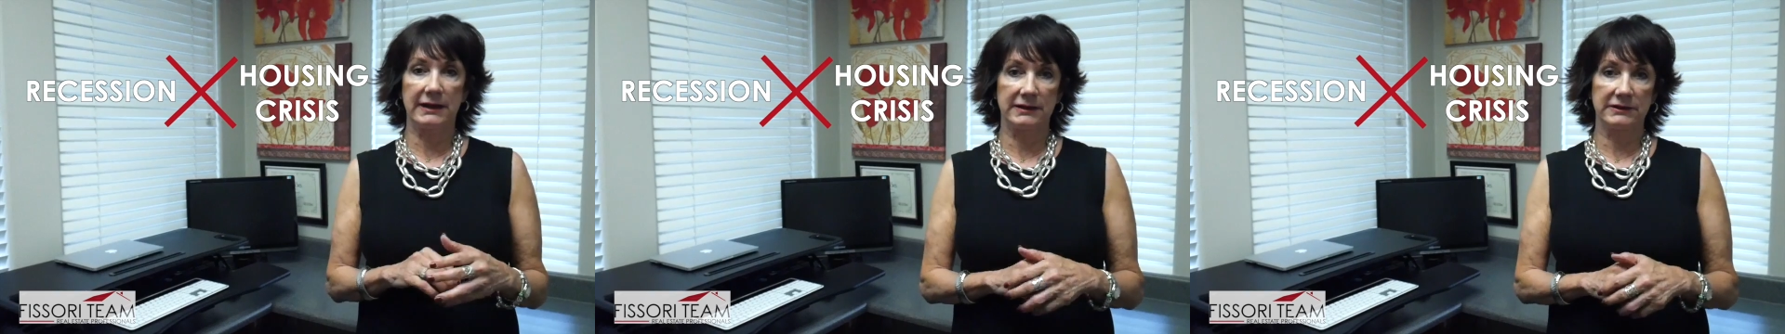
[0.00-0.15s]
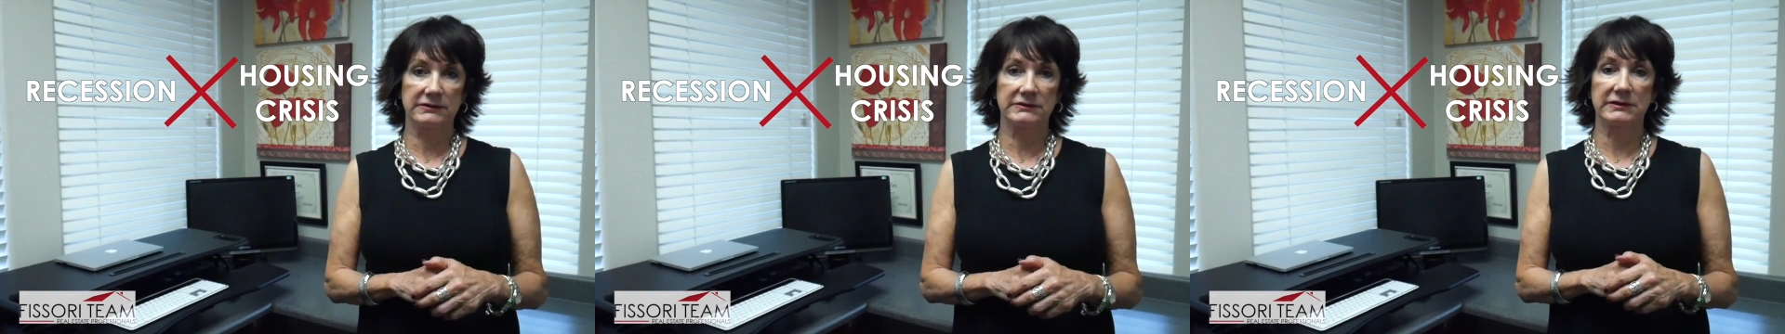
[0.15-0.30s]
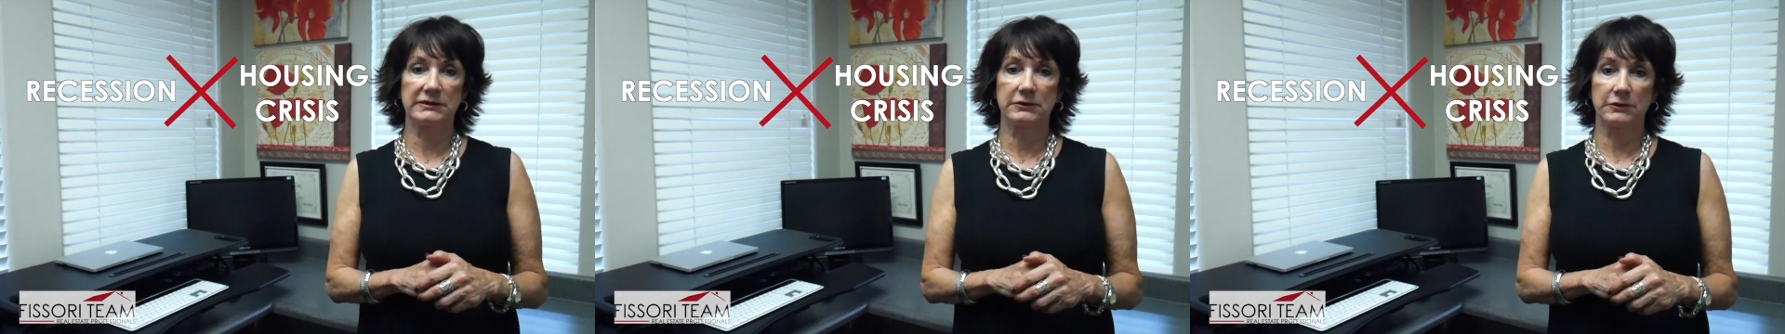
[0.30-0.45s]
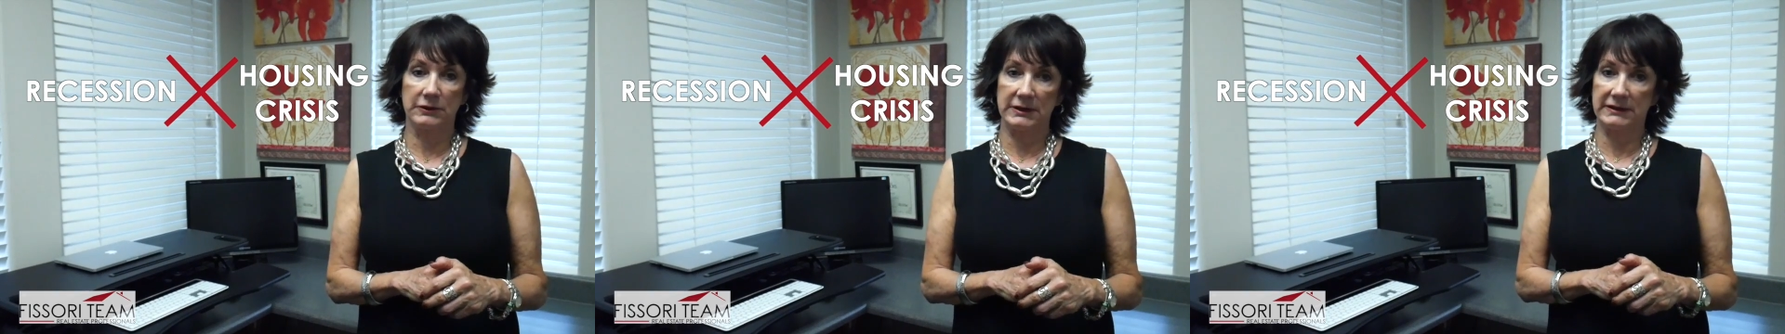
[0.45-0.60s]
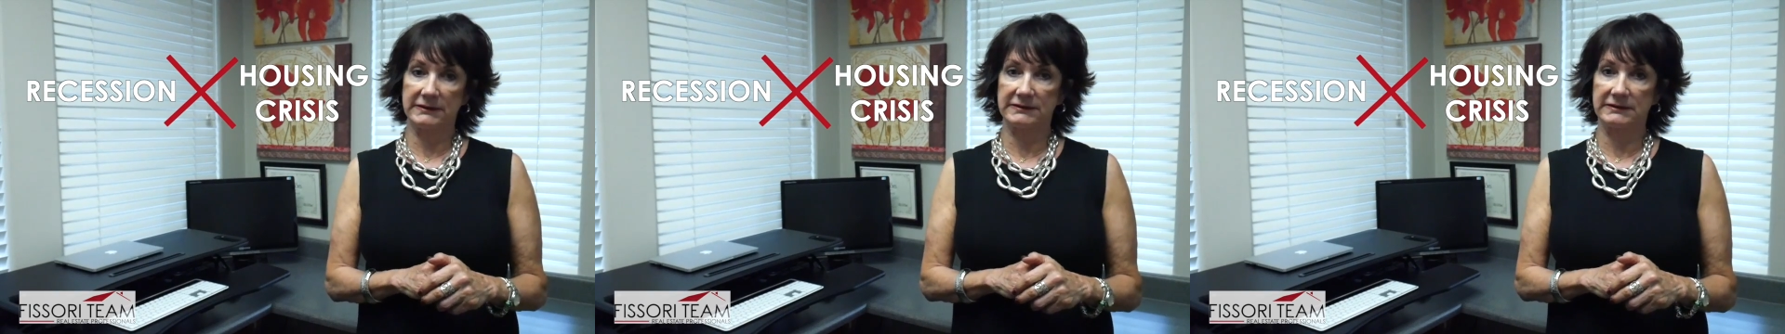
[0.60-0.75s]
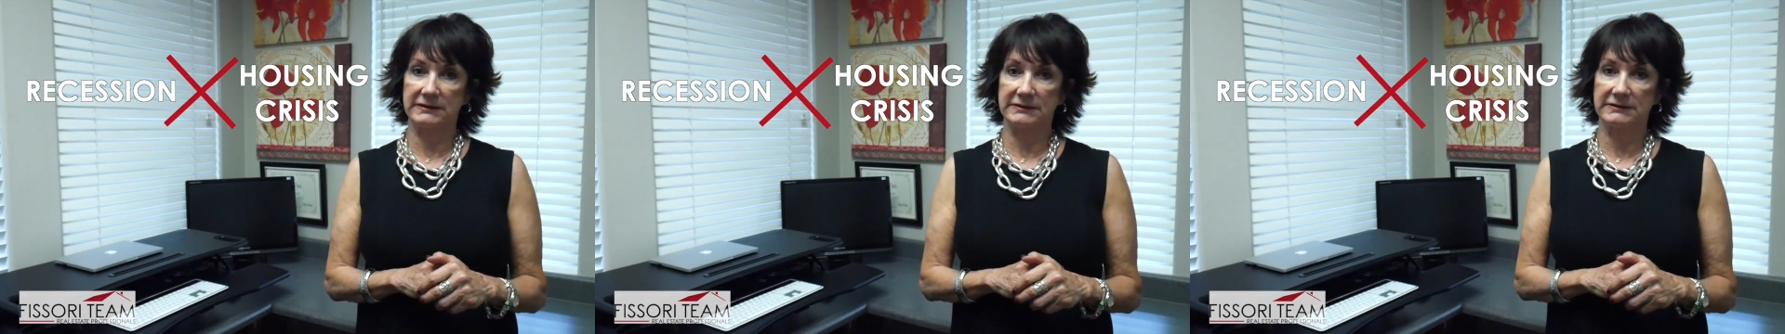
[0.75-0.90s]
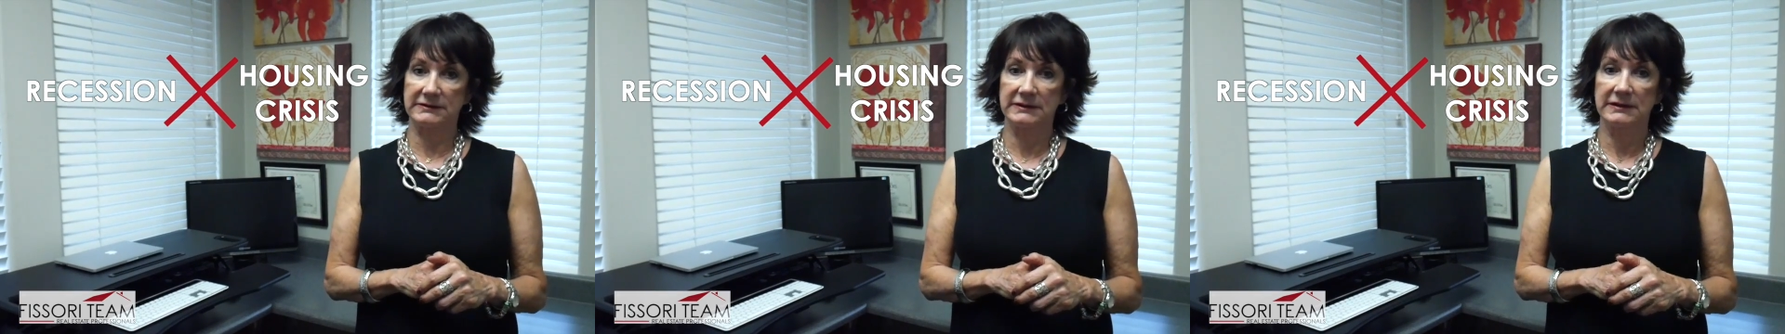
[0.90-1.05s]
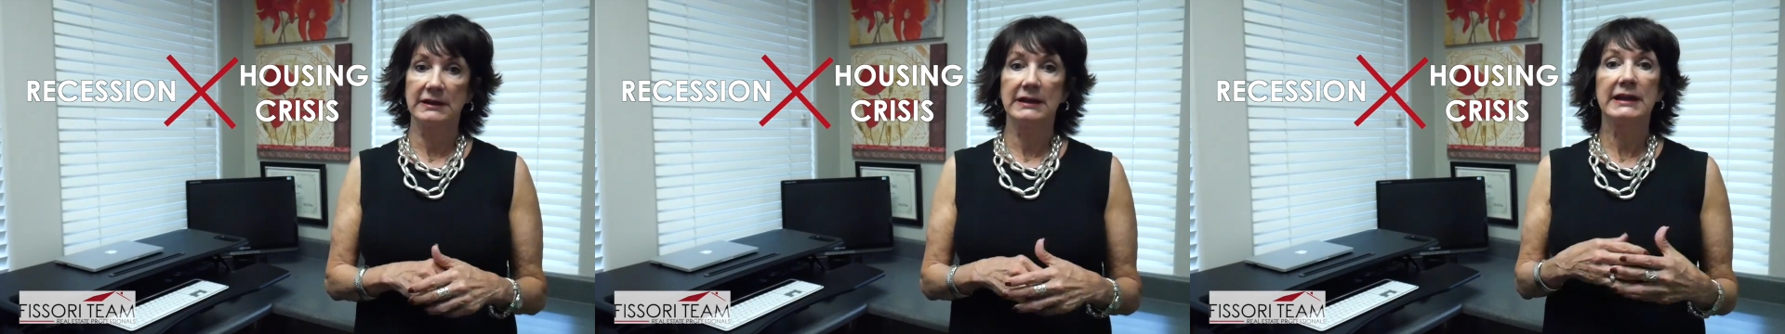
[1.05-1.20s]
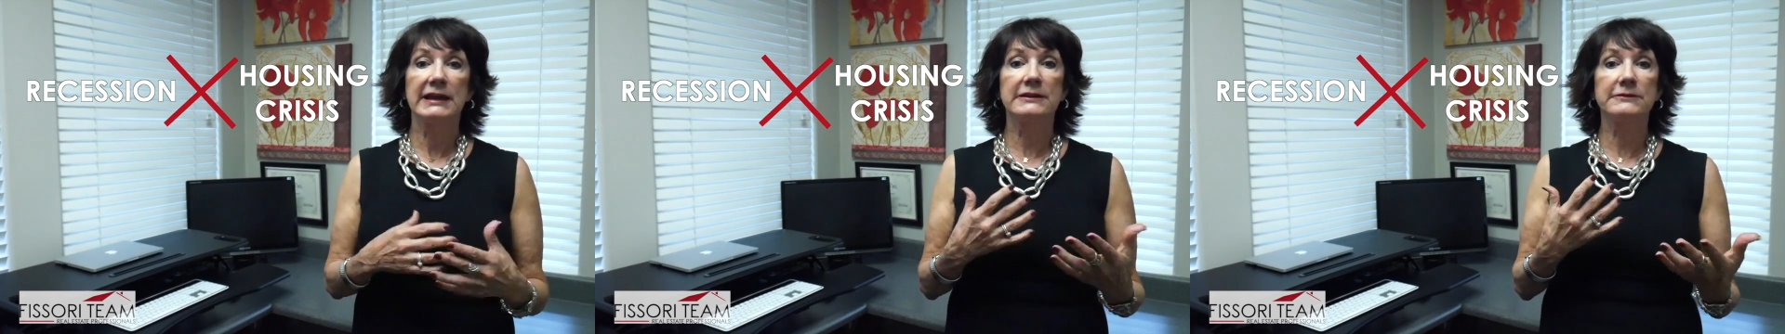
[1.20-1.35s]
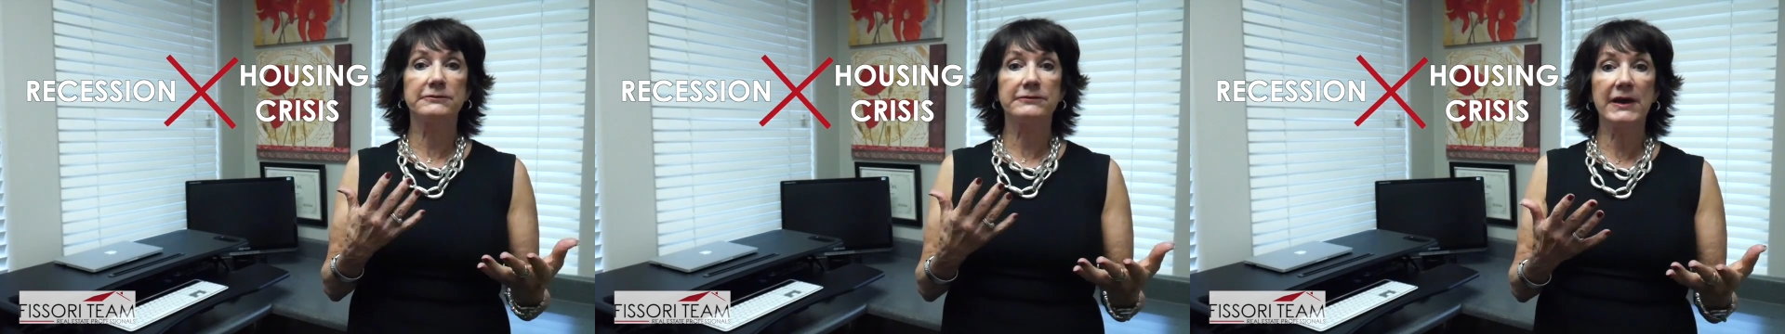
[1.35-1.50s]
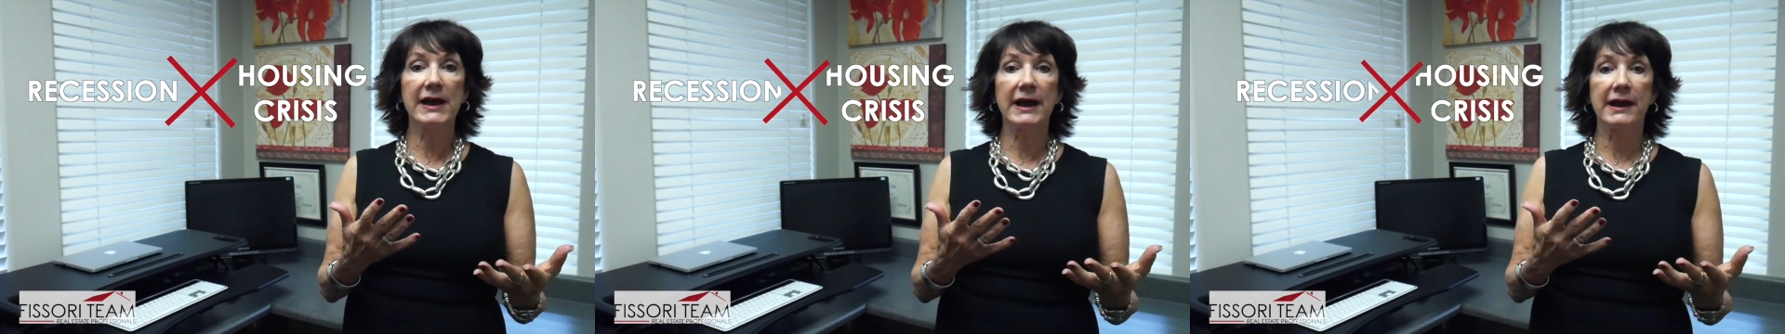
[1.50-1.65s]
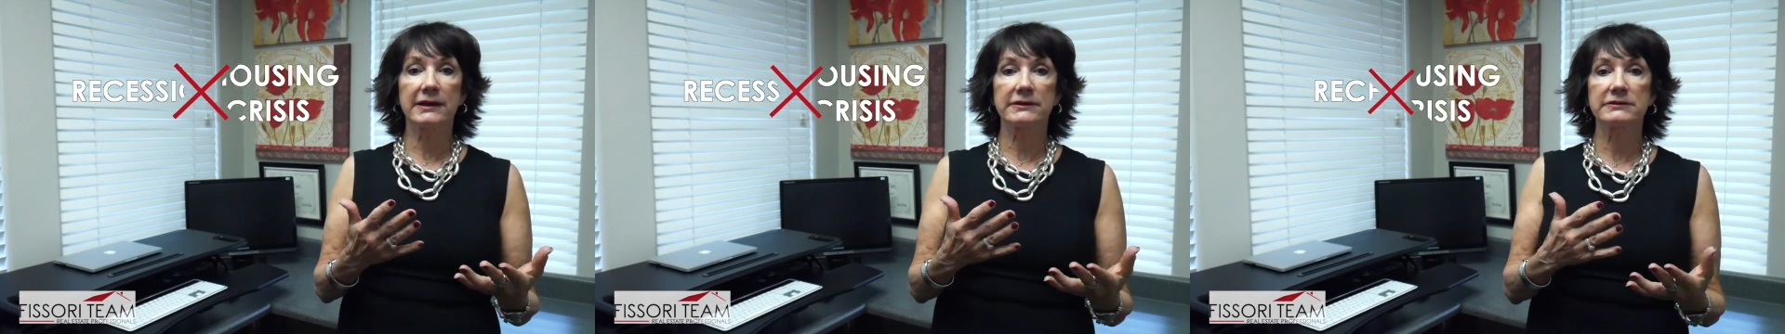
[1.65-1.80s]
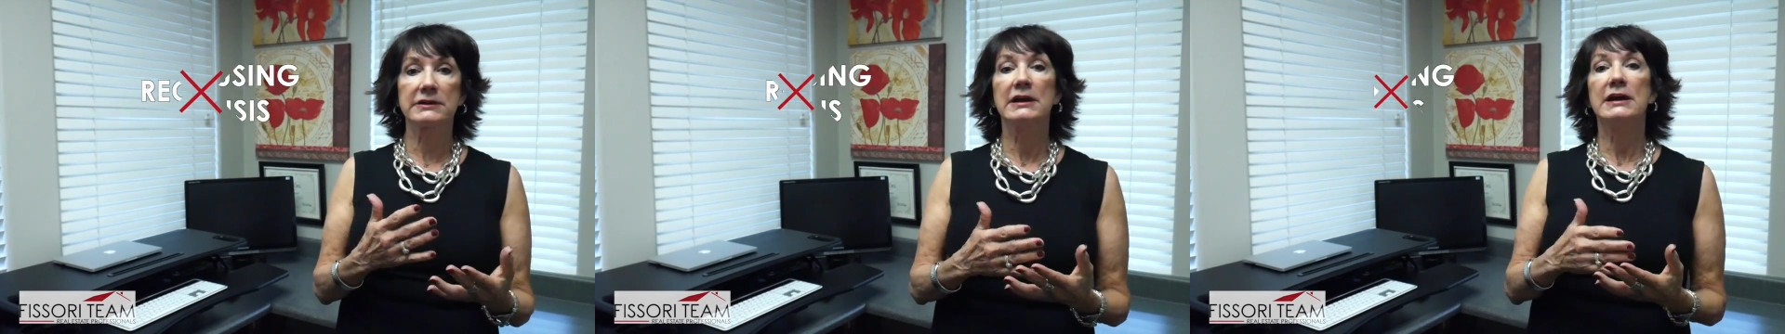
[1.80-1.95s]
housing crisis. In
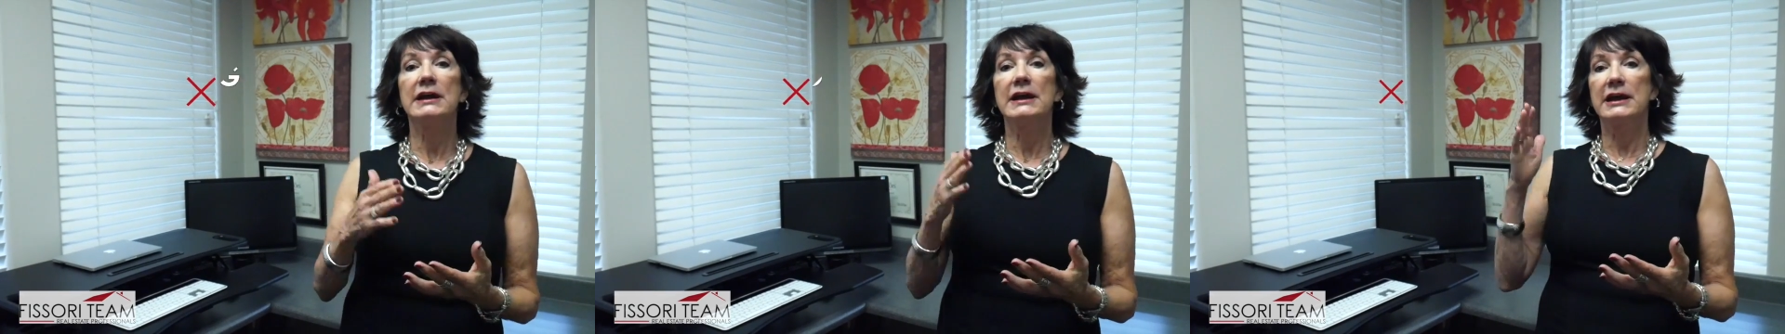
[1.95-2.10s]
fact,